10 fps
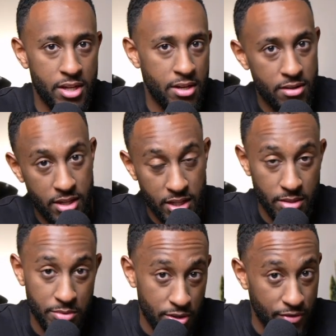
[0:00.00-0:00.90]
get some
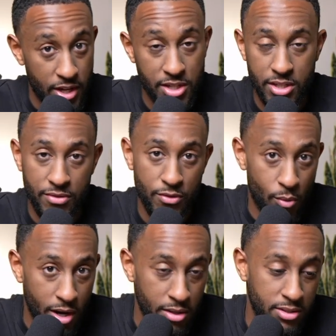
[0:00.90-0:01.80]
certifications if you
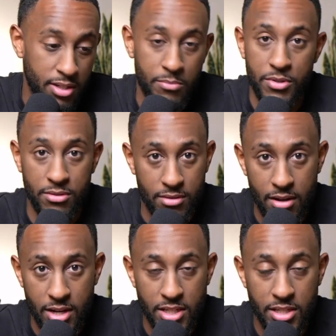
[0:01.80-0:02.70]
want, some not
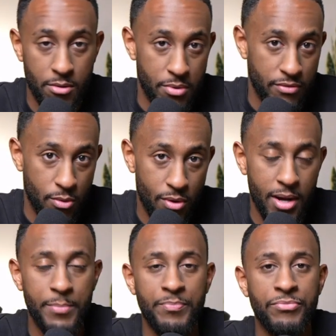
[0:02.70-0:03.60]
necessary, but if you want.
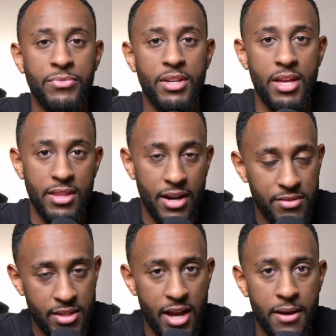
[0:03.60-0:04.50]
And then after
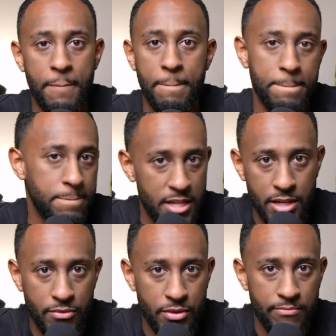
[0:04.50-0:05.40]
that,
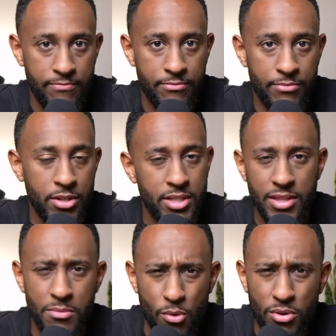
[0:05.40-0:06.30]
interview. There's nothing
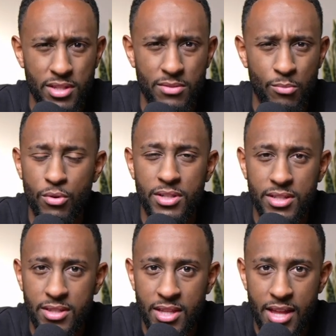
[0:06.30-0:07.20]
more th more
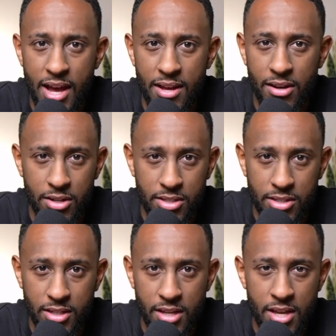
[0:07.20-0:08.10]
than that, honestly.
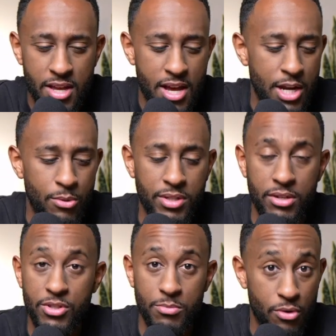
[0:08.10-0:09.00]
Anyone tells you
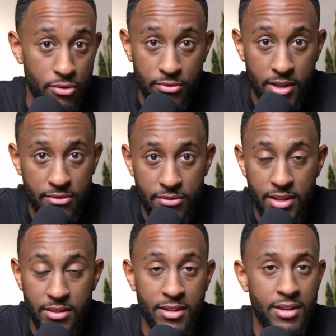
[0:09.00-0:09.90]
more fluff
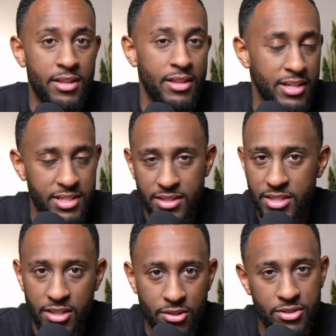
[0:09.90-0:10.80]
and like I said, the
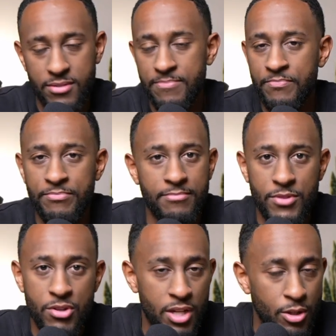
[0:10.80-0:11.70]
skills, you
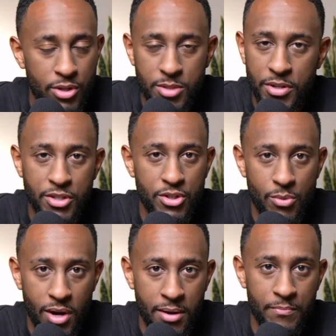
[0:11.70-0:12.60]
can learn as much as you want.